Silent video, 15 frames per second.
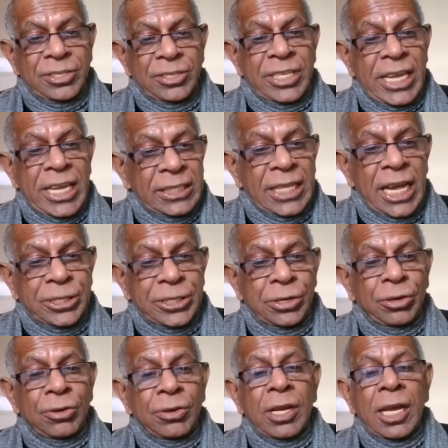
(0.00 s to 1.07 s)
saying that,
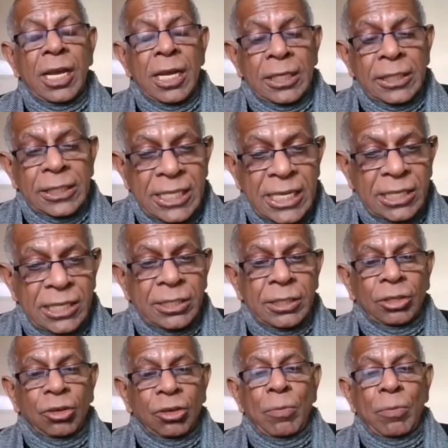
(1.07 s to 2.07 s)
you know, this